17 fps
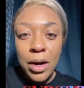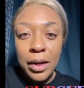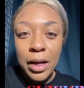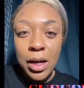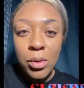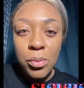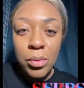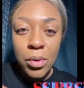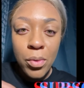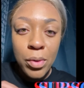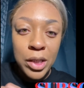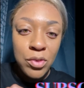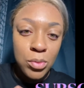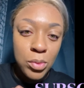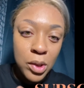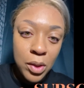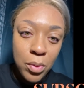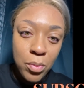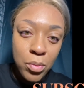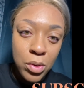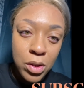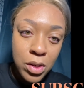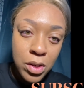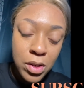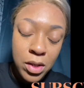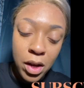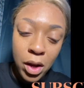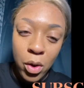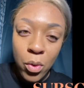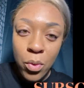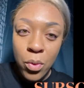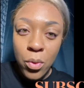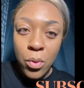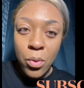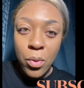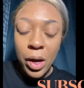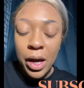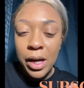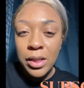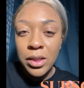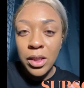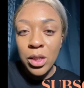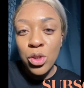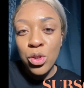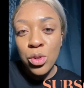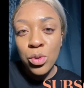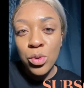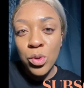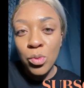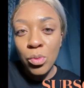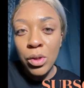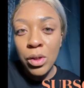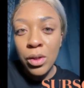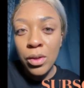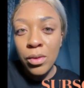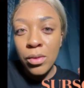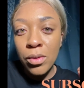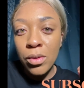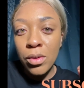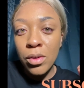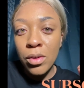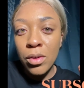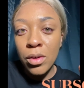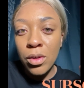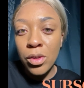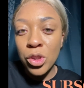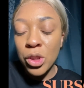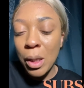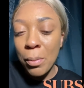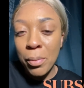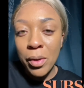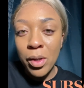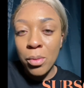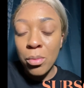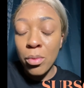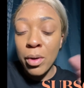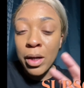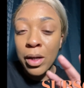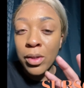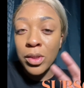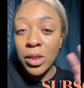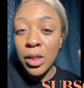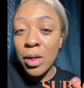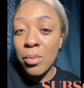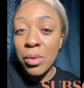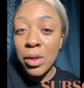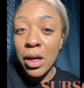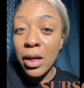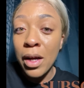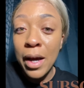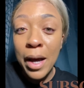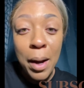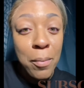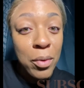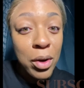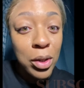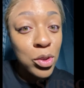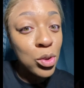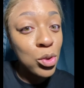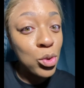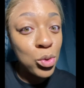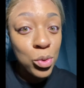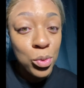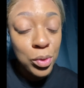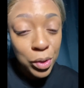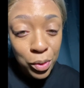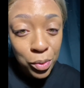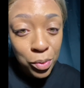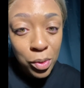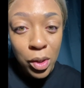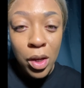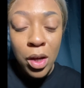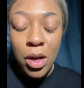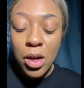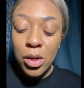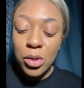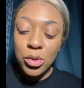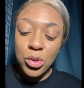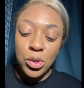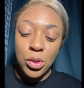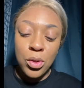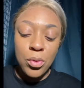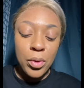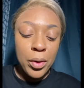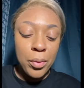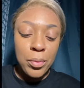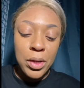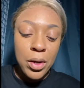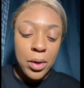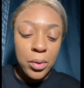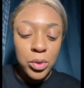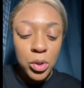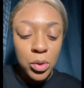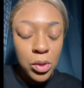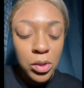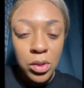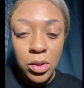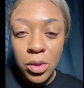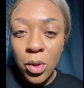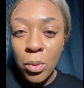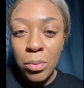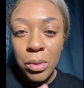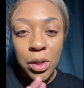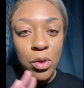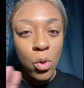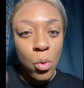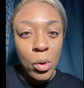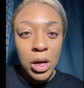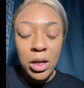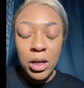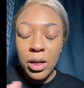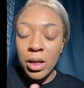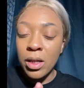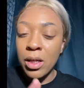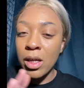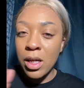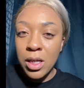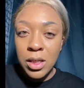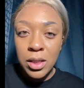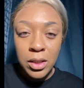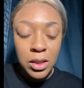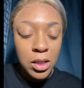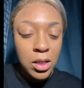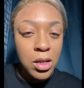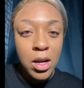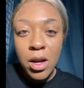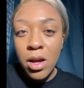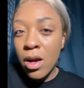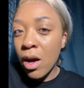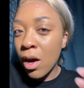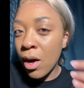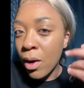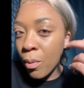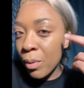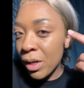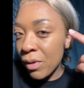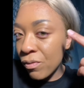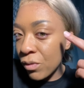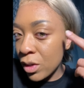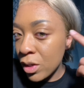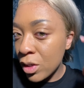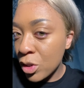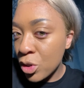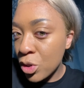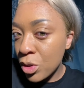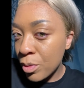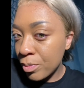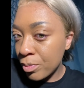got a request from someone who has issues with shaping their brows and they would like an eyebrow tutorial. So here we go. So this is going to be quick and easy. I already finished